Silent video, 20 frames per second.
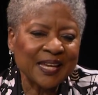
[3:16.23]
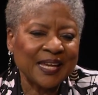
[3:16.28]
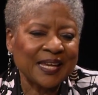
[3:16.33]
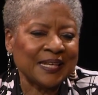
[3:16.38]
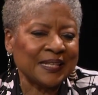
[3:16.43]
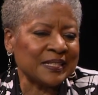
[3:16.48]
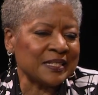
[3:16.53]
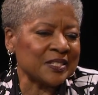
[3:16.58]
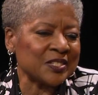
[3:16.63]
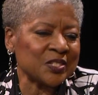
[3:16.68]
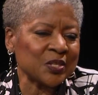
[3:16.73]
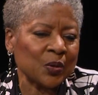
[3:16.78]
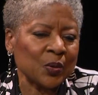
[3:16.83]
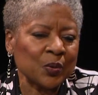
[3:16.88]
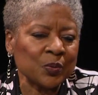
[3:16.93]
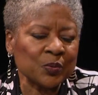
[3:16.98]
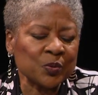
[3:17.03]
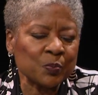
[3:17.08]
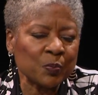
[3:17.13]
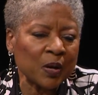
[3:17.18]
And so
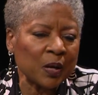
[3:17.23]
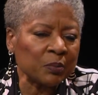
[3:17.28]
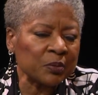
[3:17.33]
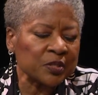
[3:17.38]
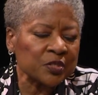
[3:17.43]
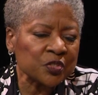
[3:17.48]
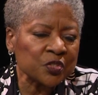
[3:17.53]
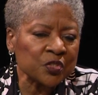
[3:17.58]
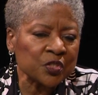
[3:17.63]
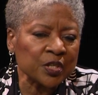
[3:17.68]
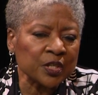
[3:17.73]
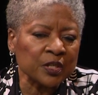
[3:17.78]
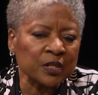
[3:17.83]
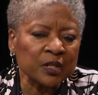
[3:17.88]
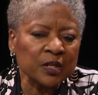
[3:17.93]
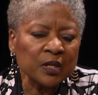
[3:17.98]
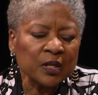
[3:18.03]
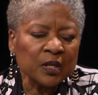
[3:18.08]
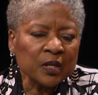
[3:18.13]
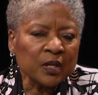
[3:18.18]
it was published
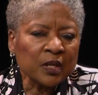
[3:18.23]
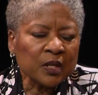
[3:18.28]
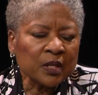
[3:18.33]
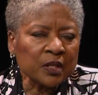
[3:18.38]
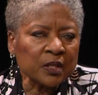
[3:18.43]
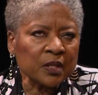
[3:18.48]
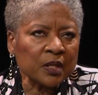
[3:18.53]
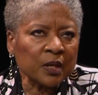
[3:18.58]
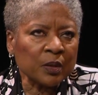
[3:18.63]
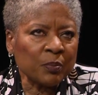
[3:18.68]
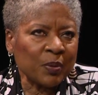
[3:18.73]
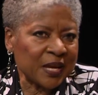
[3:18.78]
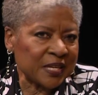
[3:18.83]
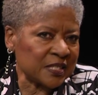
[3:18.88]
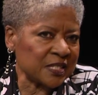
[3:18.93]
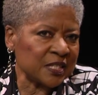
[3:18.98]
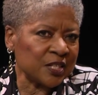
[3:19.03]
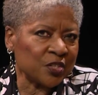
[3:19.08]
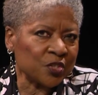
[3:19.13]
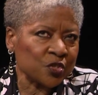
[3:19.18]
in the
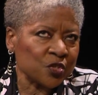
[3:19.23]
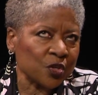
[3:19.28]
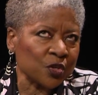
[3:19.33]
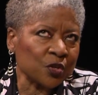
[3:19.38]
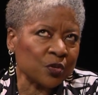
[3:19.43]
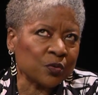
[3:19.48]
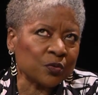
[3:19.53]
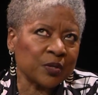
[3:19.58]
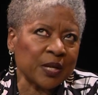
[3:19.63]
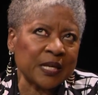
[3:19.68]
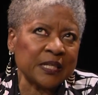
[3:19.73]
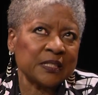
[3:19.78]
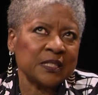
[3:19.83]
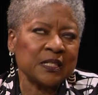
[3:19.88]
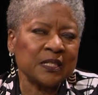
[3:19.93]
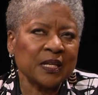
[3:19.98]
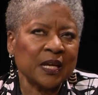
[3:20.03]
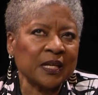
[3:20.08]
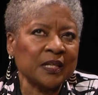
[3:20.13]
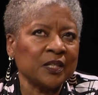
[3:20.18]
Pasadena Journal in
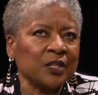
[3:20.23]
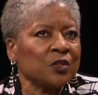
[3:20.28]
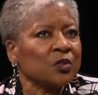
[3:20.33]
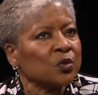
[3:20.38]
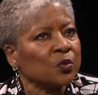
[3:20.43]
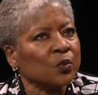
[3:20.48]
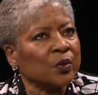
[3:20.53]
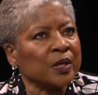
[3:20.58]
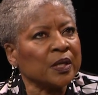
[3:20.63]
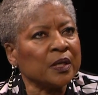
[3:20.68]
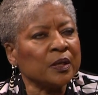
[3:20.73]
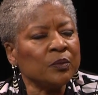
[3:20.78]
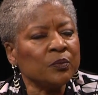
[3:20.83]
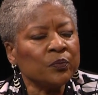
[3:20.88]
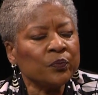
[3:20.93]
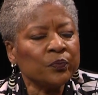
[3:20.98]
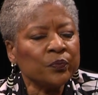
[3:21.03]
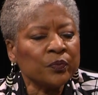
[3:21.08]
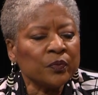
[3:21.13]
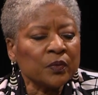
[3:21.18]
1993,
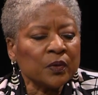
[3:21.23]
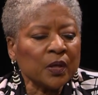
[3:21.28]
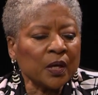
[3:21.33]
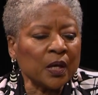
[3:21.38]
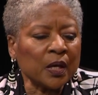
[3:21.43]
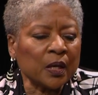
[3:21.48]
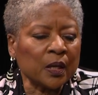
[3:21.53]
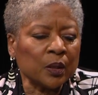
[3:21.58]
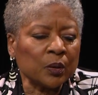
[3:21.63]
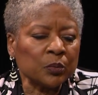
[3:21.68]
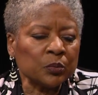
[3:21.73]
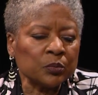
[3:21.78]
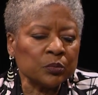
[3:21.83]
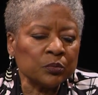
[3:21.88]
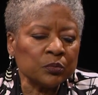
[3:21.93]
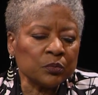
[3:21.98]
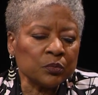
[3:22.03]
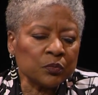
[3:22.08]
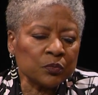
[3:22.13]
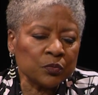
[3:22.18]

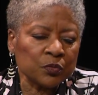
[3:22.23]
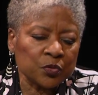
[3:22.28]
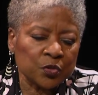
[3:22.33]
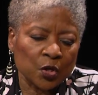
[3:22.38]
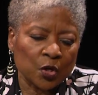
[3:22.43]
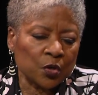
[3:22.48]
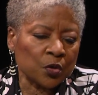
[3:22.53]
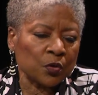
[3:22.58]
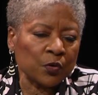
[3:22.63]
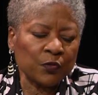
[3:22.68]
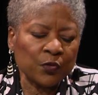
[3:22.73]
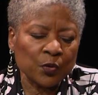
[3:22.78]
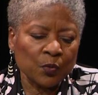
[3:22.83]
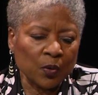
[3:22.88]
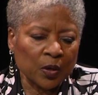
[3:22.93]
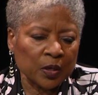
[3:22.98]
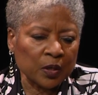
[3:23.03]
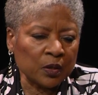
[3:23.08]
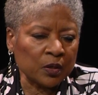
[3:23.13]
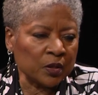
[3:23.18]
journal, if you
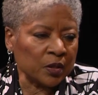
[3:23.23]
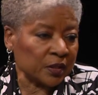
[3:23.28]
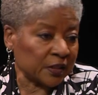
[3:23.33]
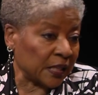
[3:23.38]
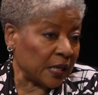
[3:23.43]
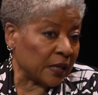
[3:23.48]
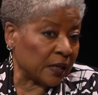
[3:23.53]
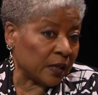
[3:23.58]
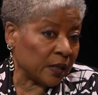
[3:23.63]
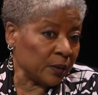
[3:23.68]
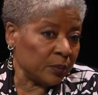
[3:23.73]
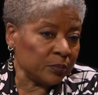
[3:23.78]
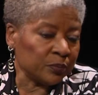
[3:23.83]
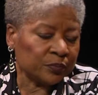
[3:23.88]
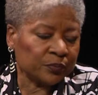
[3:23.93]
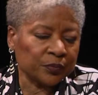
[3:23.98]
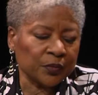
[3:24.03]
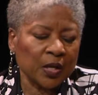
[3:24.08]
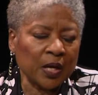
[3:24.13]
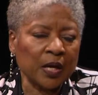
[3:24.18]
want to look that up.
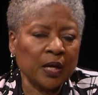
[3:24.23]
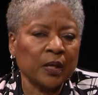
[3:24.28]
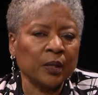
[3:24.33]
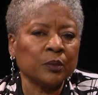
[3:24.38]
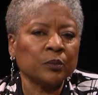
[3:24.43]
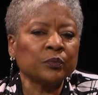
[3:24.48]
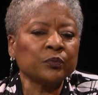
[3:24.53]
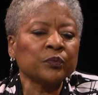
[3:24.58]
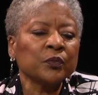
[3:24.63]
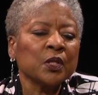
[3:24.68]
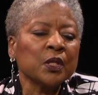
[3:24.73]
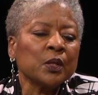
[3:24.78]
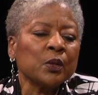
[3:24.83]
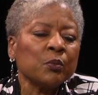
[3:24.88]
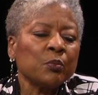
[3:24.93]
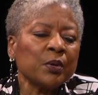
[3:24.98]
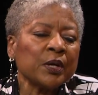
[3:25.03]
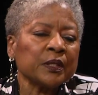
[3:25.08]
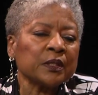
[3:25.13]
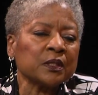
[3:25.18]

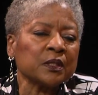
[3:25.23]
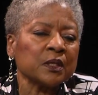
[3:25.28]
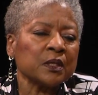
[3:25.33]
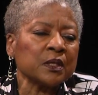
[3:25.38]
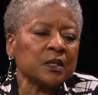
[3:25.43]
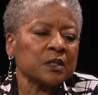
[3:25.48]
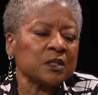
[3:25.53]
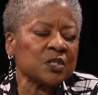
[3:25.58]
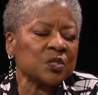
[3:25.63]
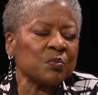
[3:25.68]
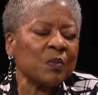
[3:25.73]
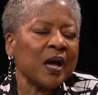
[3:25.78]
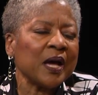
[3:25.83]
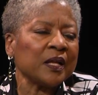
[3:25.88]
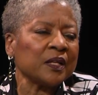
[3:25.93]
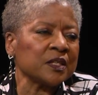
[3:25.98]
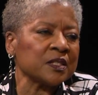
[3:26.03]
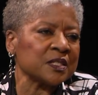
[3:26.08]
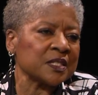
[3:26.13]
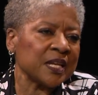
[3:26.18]
But the
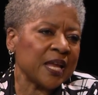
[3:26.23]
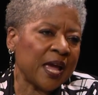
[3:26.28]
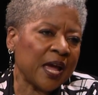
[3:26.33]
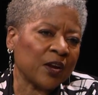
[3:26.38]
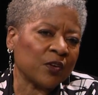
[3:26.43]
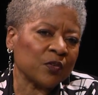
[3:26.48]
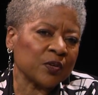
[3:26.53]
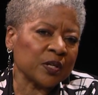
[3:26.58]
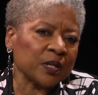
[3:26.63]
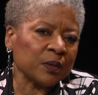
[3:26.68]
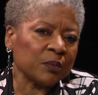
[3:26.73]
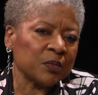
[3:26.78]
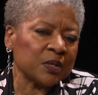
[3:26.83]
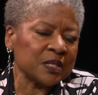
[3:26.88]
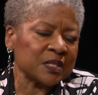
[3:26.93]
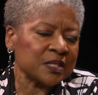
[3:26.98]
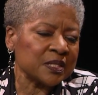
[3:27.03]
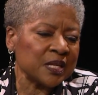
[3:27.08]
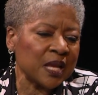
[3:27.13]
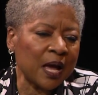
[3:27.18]
SMILE is an acronym.
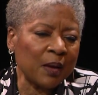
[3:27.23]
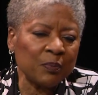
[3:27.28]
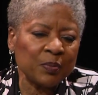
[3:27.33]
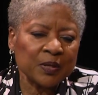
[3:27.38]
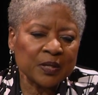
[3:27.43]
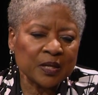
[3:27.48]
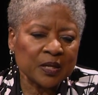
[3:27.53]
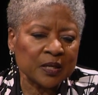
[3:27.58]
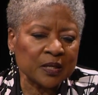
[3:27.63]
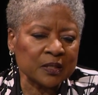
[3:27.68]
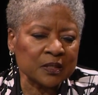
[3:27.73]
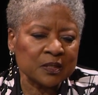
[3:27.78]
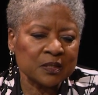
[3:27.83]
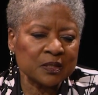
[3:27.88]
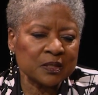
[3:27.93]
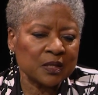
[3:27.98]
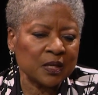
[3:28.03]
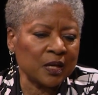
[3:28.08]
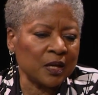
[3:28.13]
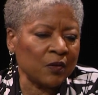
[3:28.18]
It's not
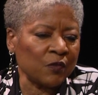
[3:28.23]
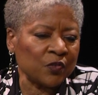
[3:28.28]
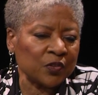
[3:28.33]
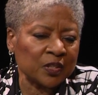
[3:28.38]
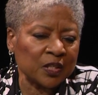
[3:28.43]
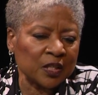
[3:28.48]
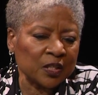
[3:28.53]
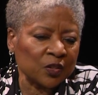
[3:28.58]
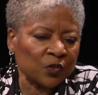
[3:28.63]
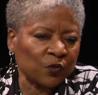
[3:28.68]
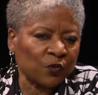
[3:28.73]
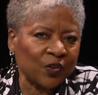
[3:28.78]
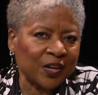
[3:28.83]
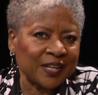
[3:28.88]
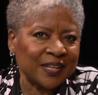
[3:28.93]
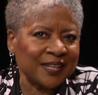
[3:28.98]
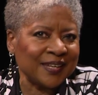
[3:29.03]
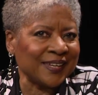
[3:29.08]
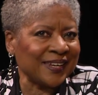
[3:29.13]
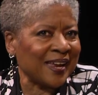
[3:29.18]
because everything is
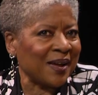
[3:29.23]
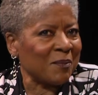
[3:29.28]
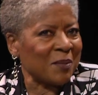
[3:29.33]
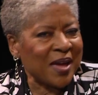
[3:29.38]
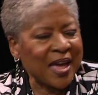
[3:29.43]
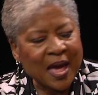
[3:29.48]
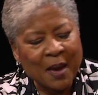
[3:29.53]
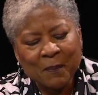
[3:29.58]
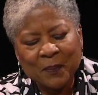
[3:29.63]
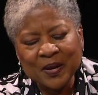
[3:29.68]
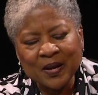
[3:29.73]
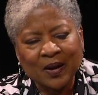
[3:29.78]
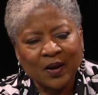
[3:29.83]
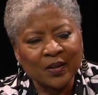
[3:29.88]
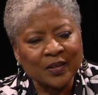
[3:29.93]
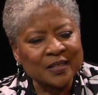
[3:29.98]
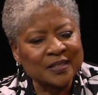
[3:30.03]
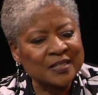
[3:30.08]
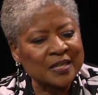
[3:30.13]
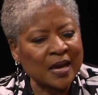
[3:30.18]
funny and I'm happy
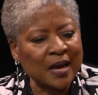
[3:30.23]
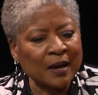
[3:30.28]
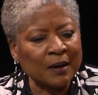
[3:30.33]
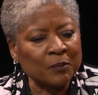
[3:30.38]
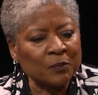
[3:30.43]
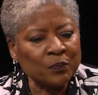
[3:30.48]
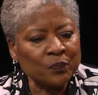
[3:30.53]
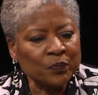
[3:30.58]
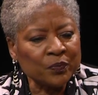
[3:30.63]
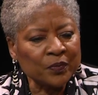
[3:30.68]
all the time,